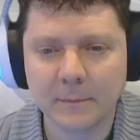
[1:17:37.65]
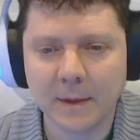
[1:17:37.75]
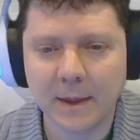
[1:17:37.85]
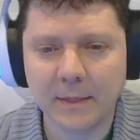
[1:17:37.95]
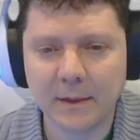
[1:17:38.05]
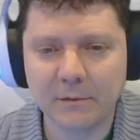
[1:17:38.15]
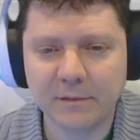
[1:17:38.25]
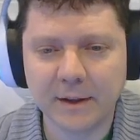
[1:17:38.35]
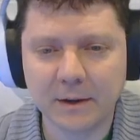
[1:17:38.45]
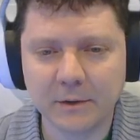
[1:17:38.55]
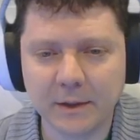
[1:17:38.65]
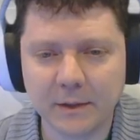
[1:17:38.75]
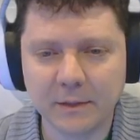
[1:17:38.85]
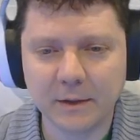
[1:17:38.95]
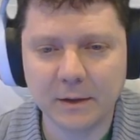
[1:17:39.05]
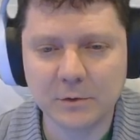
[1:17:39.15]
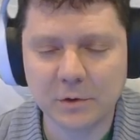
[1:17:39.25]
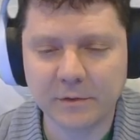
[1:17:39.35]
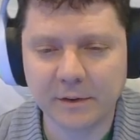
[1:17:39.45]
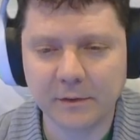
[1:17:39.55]
And then finally, the
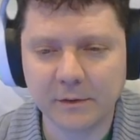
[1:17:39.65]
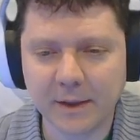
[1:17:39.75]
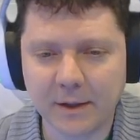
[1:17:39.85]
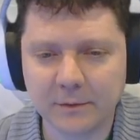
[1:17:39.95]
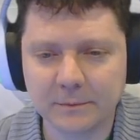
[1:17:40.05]
Shofixti Scout.